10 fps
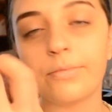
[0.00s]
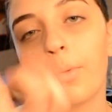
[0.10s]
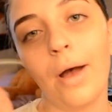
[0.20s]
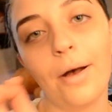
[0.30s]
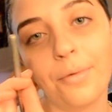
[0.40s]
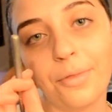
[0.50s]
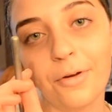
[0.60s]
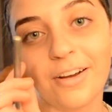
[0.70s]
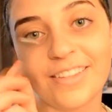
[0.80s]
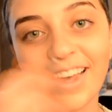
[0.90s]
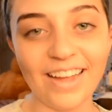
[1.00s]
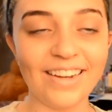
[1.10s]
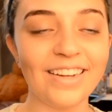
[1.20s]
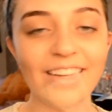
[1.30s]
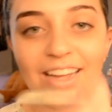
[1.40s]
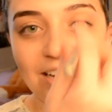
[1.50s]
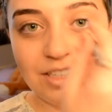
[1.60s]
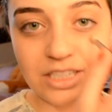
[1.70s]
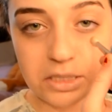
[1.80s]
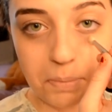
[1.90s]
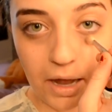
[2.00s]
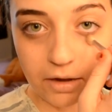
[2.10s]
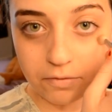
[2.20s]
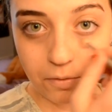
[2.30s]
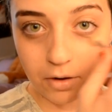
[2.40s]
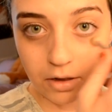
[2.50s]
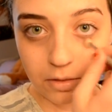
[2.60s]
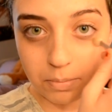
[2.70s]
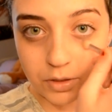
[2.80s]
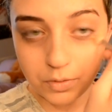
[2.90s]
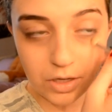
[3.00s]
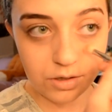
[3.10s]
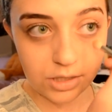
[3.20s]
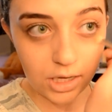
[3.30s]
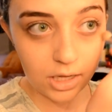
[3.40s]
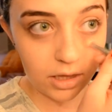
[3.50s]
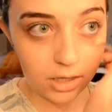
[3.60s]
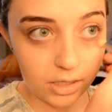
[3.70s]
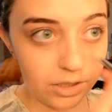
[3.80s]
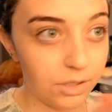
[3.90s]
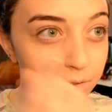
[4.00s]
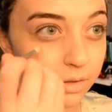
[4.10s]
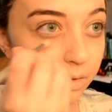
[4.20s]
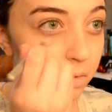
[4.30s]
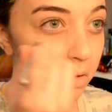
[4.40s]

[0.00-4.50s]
Wow, the wrong side. Just back and forth, but using the two